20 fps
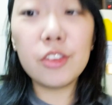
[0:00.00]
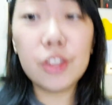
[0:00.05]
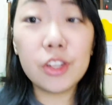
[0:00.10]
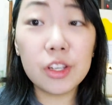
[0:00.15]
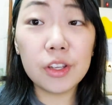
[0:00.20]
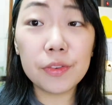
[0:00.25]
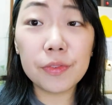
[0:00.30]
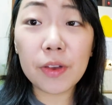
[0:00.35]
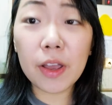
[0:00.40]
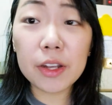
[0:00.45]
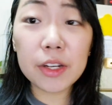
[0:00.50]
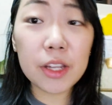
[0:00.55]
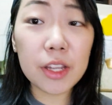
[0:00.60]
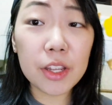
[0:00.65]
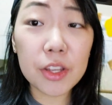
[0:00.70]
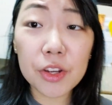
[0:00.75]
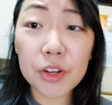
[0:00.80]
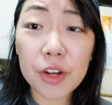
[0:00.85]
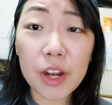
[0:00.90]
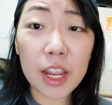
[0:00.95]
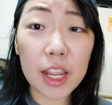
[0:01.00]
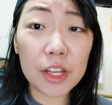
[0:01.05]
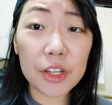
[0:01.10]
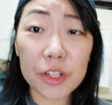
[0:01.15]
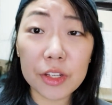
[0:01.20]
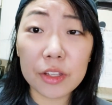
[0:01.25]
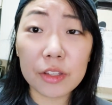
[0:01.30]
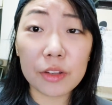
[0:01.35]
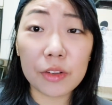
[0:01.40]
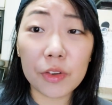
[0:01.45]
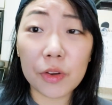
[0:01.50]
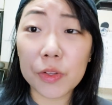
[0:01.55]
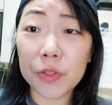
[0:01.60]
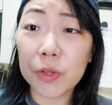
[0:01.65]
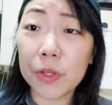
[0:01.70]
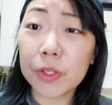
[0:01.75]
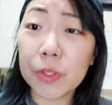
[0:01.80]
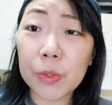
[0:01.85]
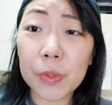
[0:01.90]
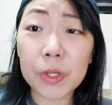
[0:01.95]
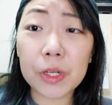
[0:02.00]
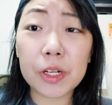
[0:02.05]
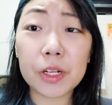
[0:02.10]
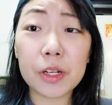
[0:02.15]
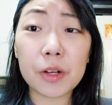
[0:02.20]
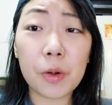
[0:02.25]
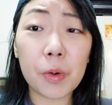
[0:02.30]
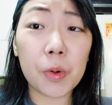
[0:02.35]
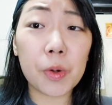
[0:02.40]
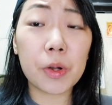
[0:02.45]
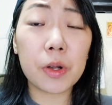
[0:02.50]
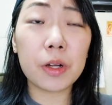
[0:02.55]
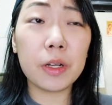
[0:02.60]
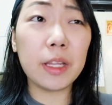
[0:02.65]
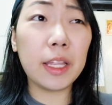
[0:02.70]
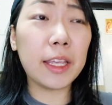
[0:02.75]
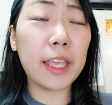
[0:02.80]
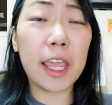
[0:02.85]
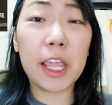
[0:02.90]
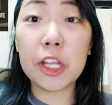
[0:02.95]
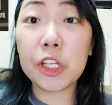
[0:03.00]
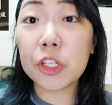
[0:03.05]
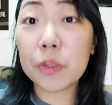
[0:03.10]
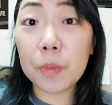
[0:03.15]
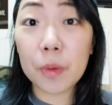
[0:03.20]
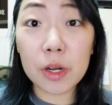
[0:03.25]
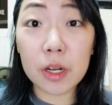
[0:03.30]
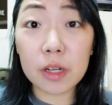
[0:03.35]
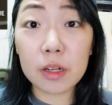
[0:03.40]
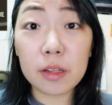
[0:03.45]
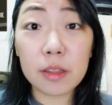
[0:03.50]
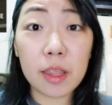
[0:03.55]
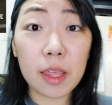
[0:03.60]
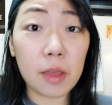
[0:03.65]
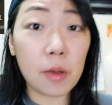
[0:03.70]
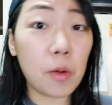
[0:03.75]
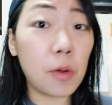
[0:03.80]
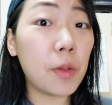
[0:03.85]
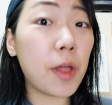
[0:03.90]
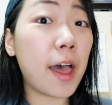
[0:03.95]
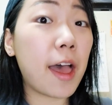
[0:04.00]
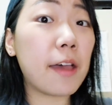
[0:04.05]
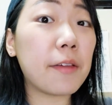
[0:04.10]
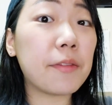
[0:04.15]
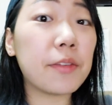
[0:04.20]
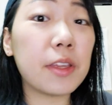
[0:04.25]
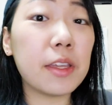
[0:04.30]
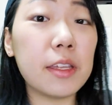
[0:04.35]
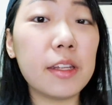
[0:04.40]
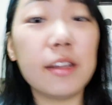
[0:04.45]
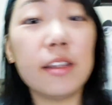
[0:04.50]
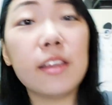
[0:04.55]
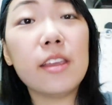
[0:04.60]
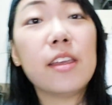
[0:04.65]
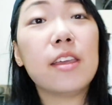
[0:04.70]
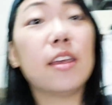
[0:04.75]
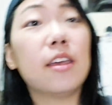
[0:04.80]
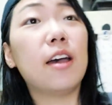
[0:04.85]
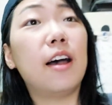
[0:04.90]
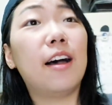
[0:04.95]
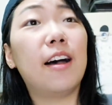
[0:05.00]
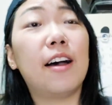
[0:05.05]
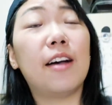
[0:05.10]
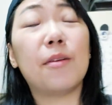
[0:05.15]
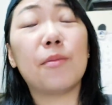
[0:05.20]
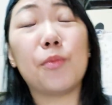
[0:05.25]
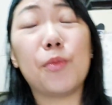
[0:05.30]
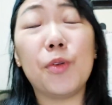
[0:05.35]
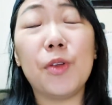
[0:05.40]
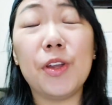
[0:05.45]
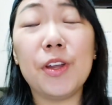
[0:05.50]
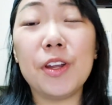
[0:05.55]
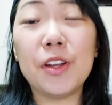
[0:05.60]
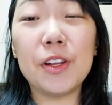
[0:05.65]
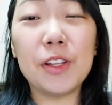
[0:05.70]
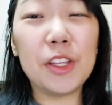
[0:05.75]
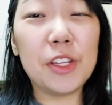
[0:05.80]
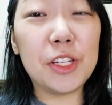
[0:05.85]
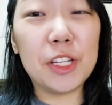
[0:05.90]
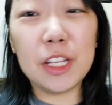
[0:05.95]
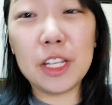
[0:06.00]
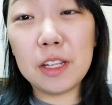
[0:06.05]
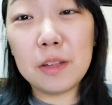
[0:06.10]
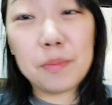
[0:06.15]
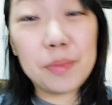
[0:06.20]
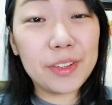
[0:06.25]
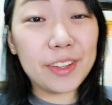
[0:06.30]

You could find it in your Asian grocery store or like H Mart. They all have it, really cheap.